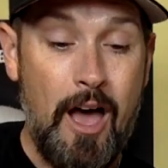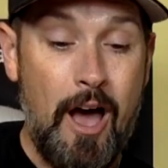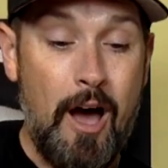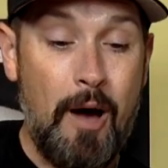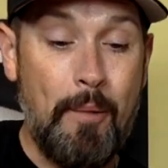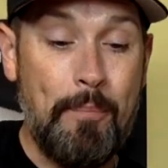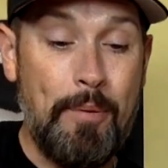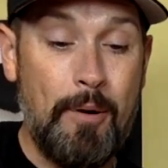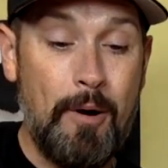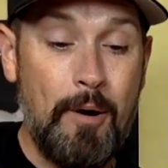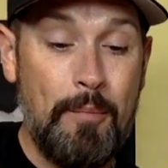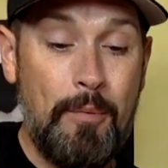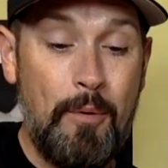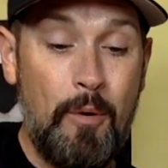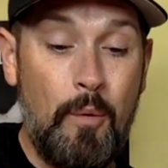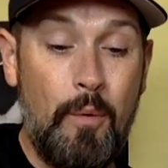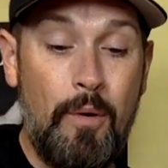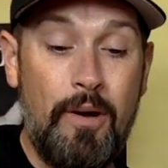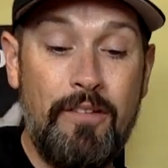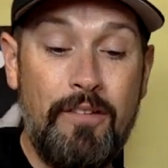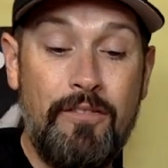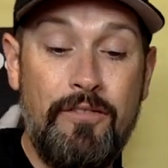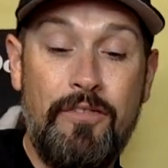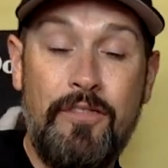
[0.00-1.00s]
A purple
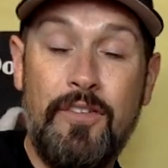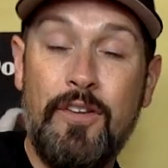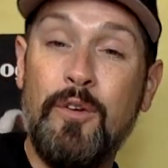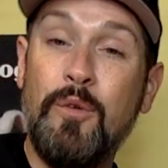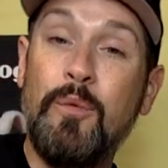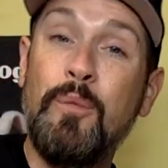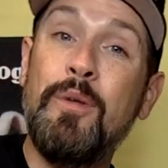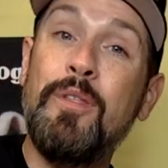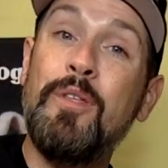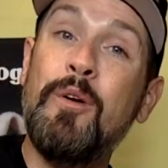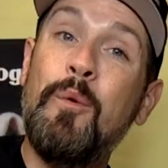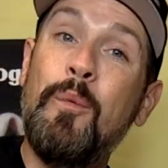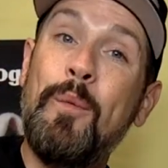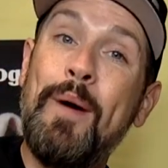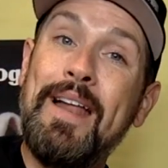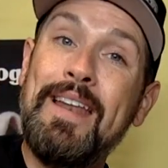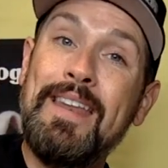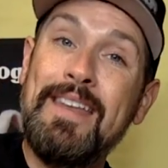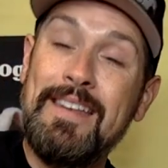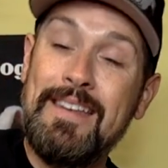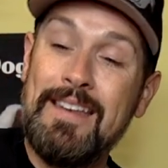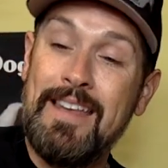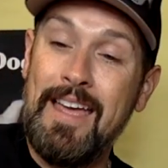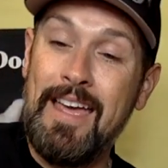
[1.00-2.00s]
one filled with a
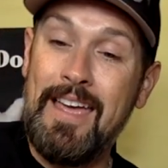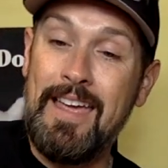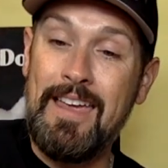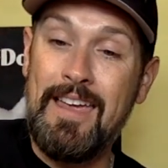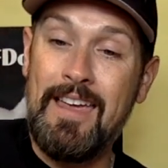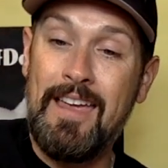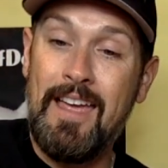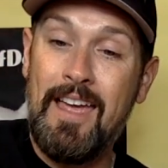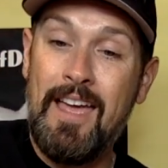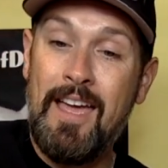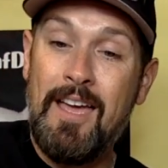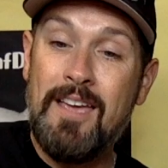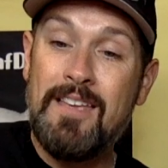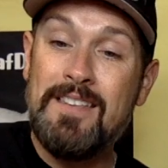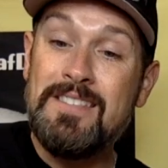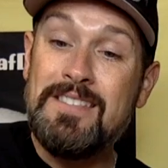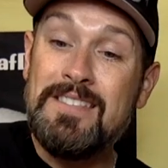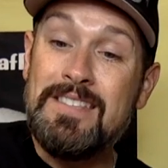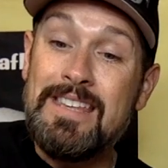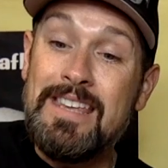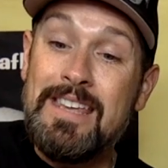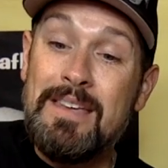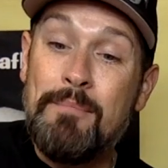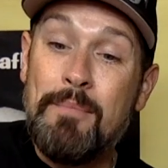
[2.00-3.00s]
wedding day.
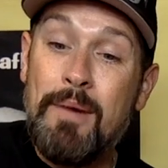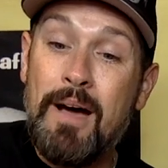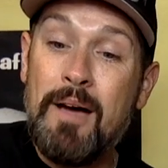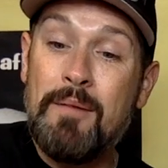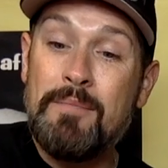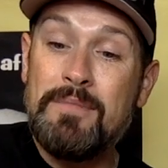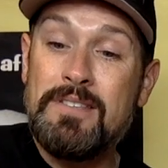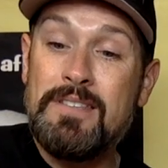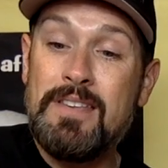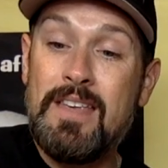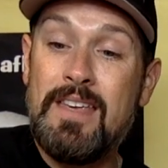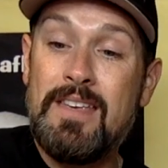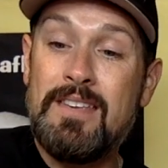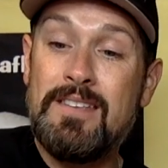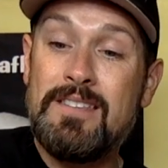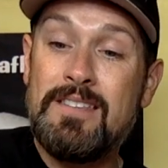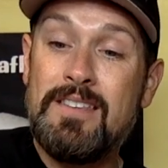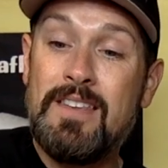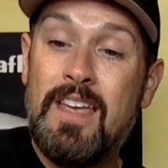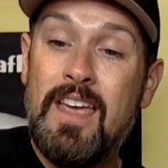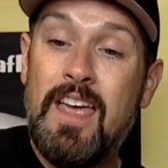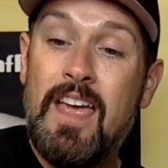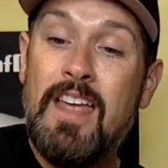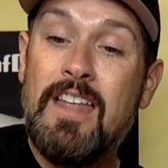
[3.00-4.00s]
See, Mom
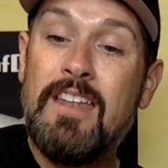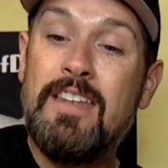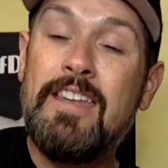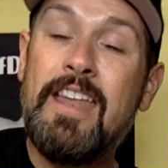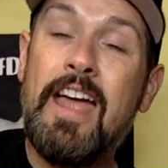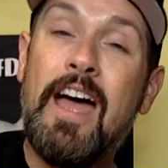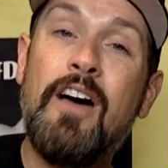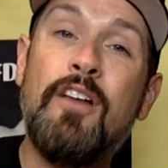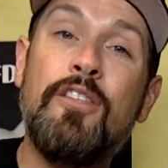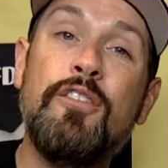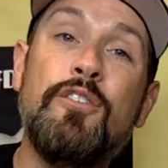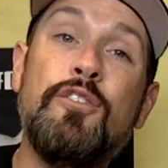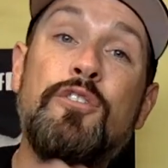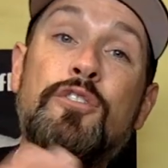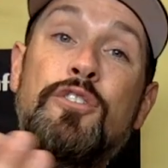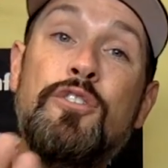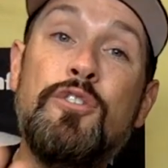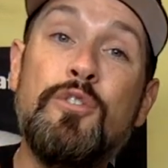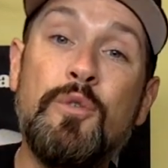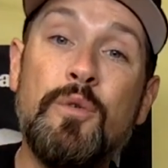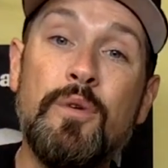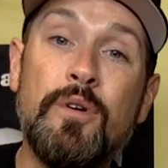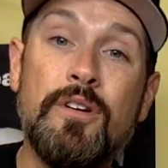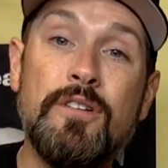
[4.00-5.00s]
says, Now they're
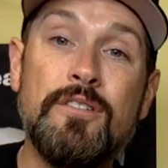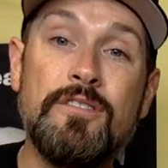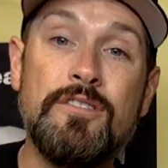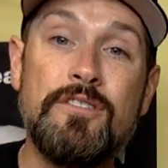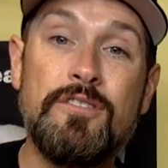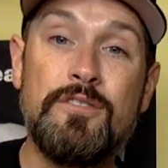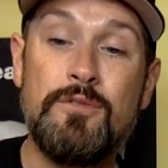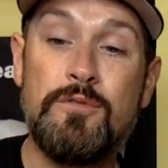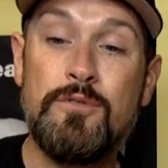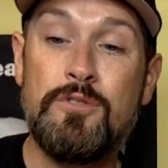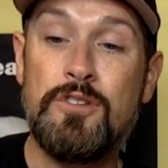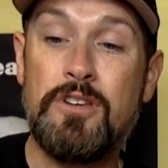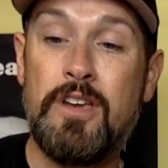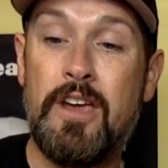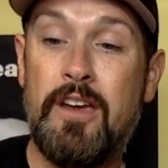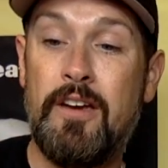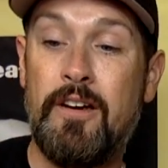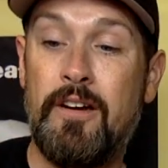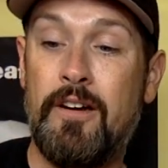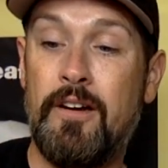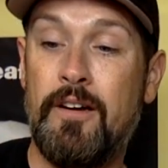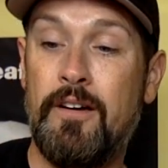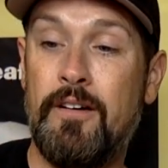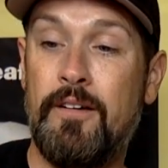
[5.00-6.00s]
yours to
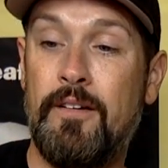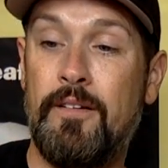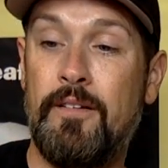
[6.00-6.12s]
share.